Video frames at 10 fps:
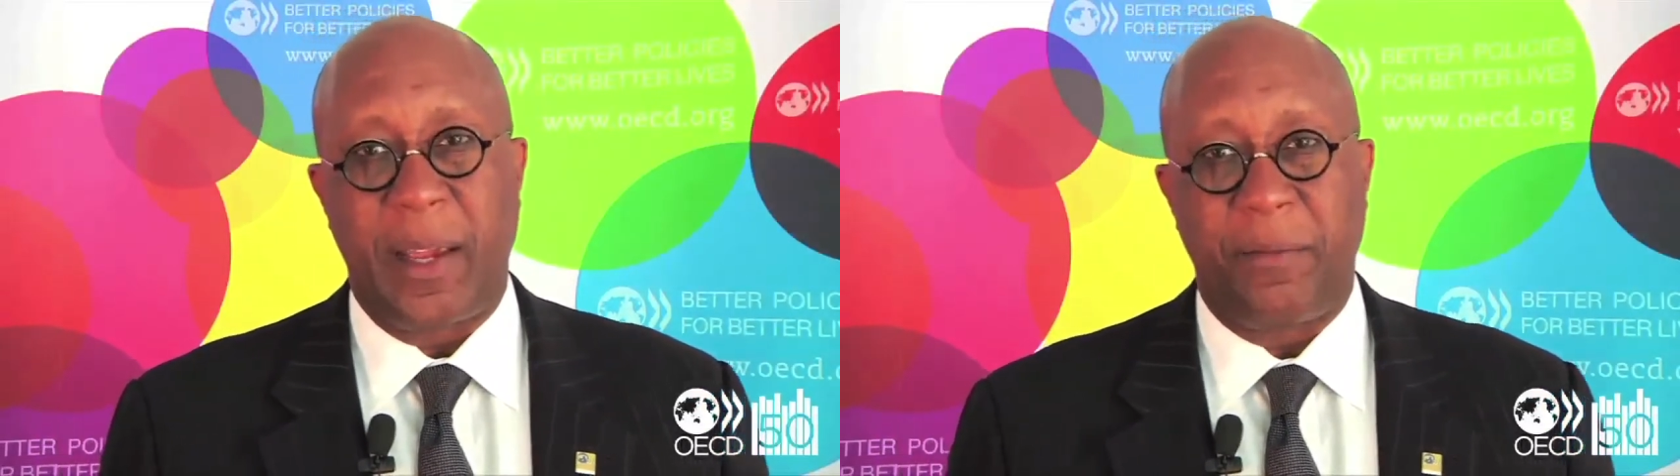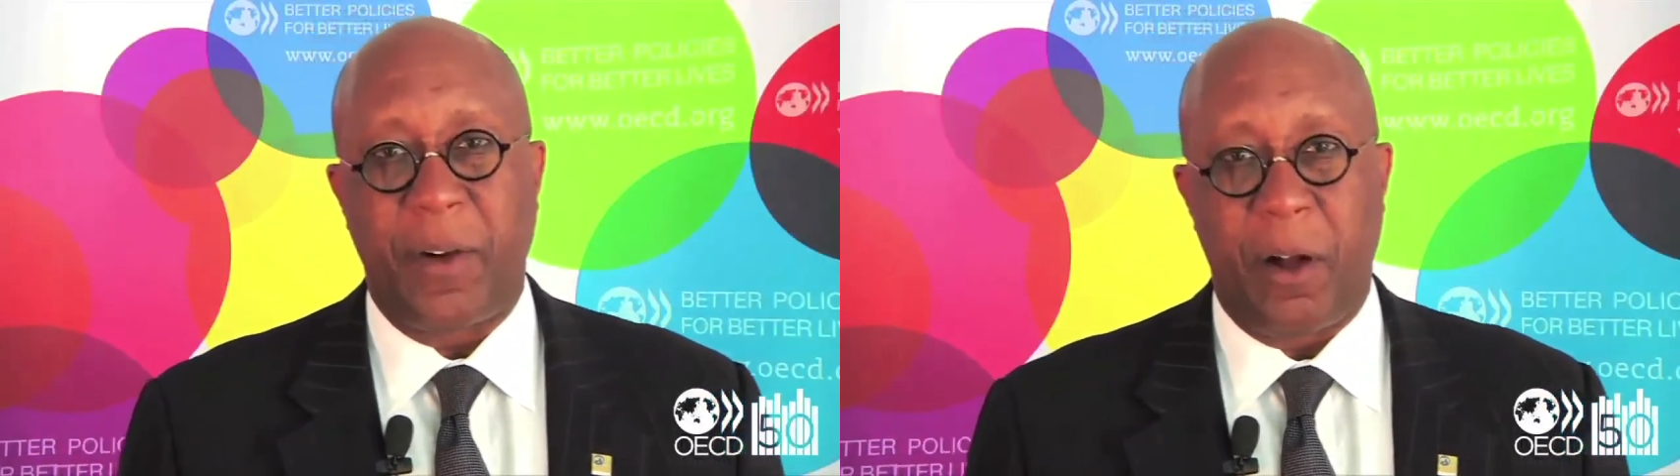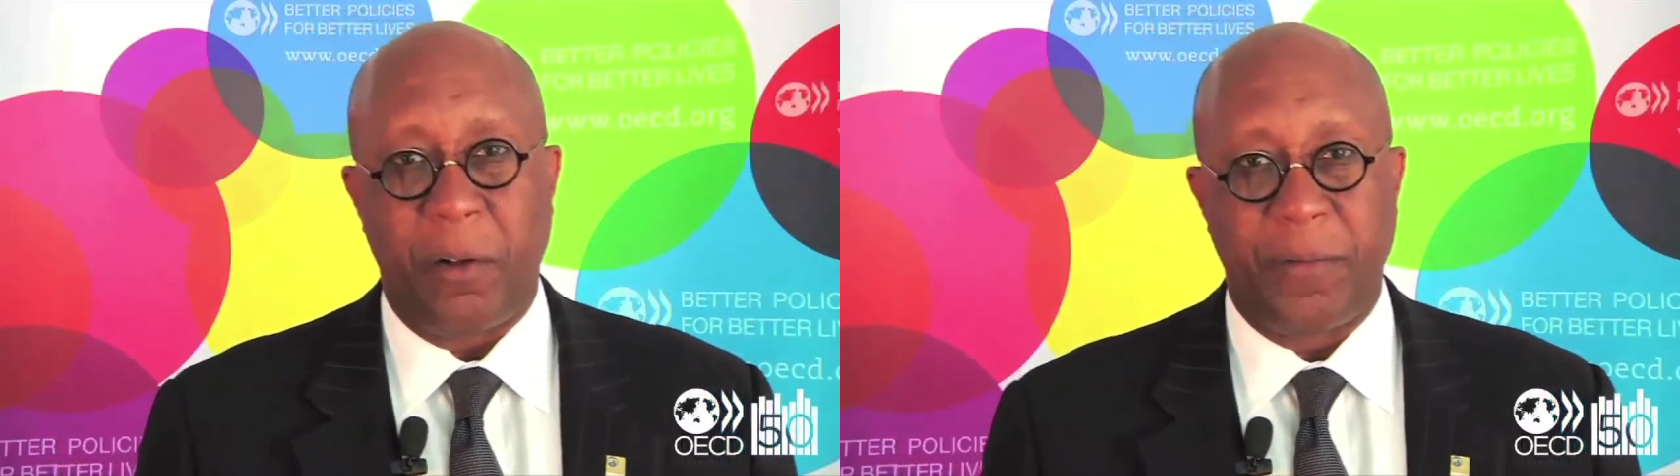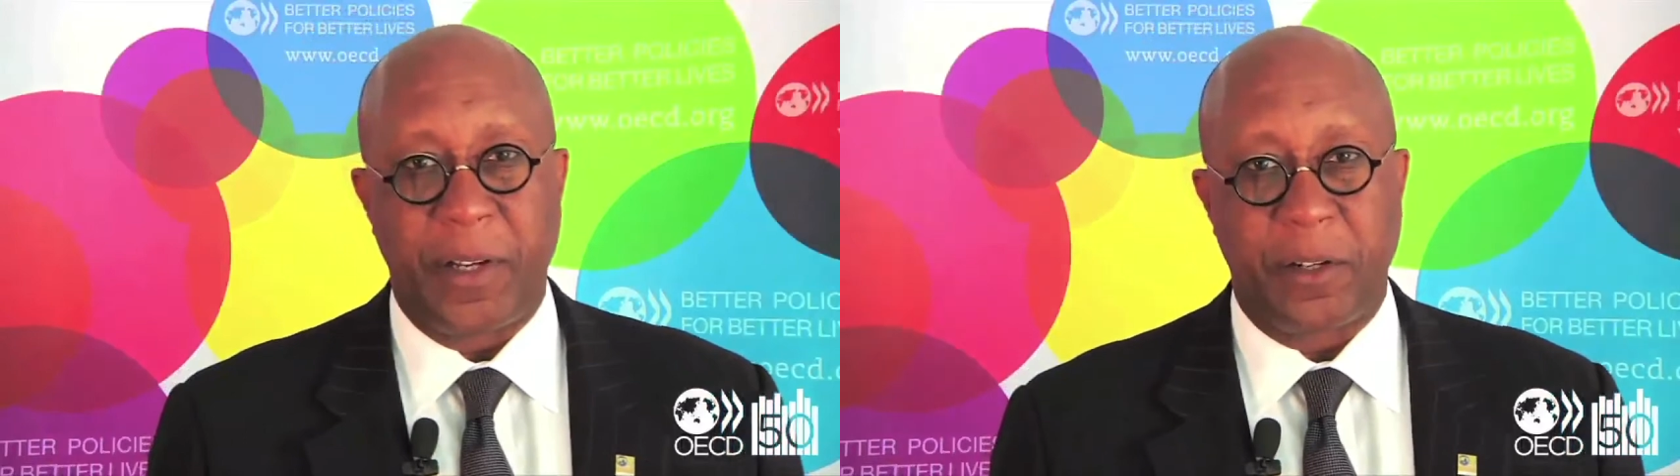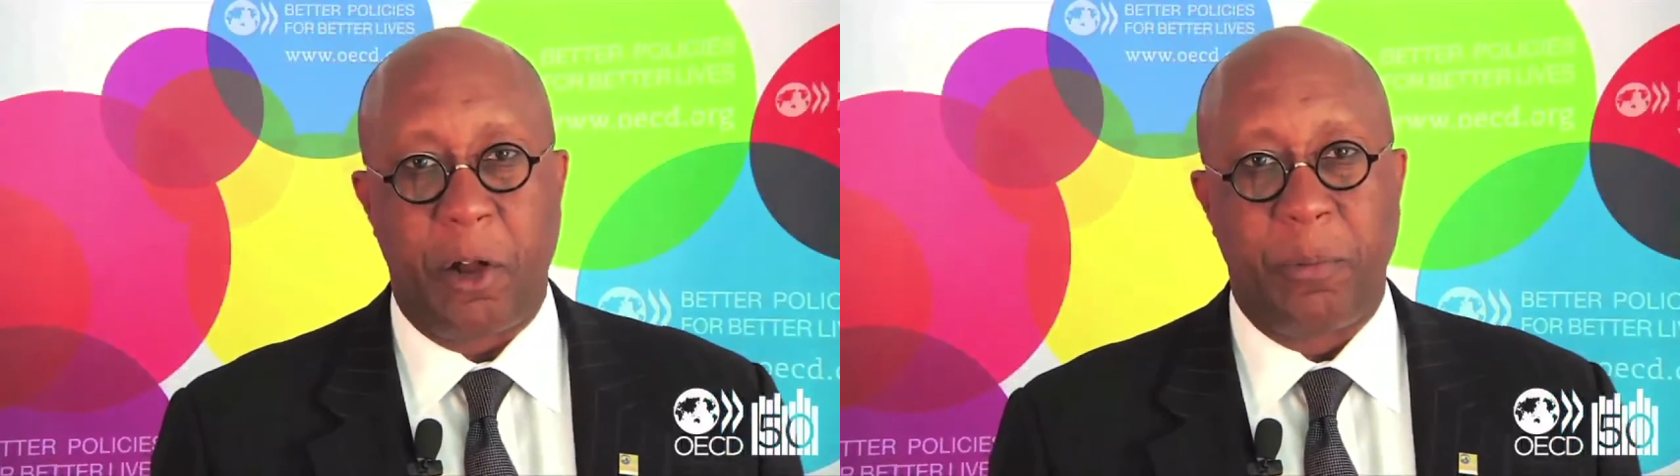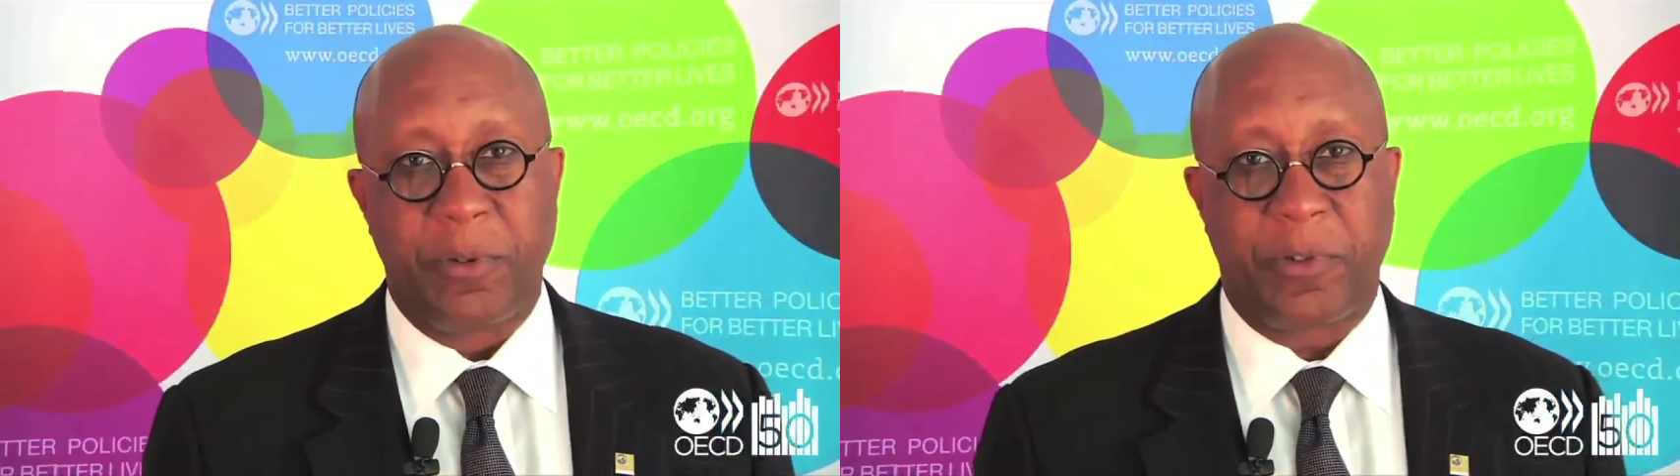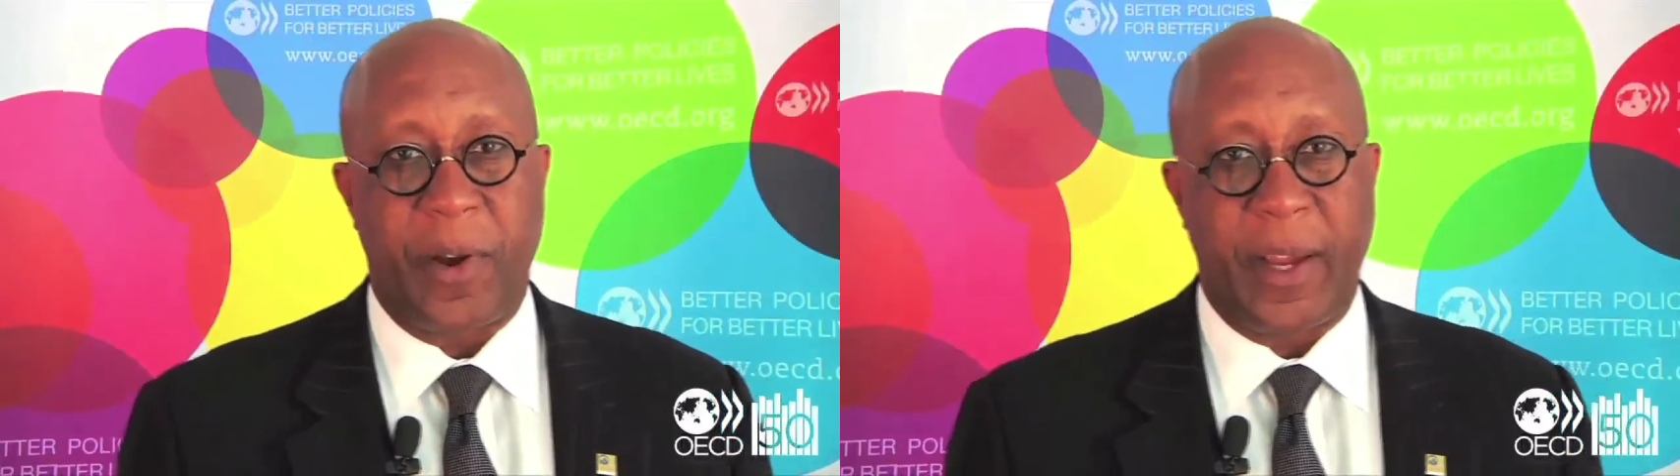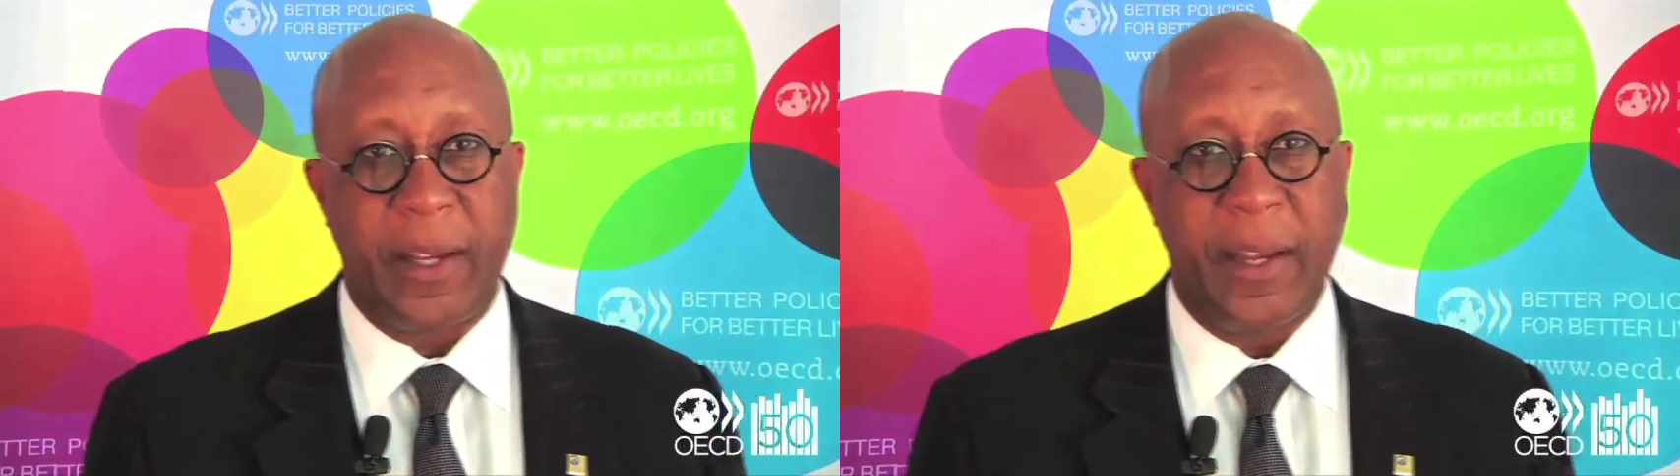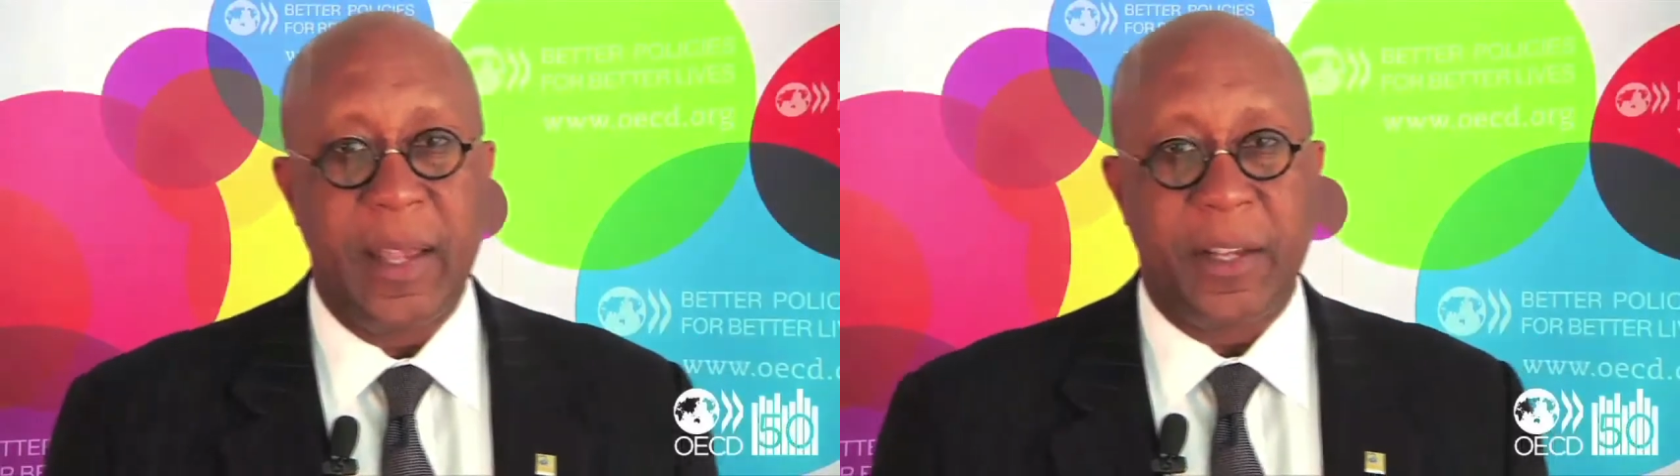involved in global trade.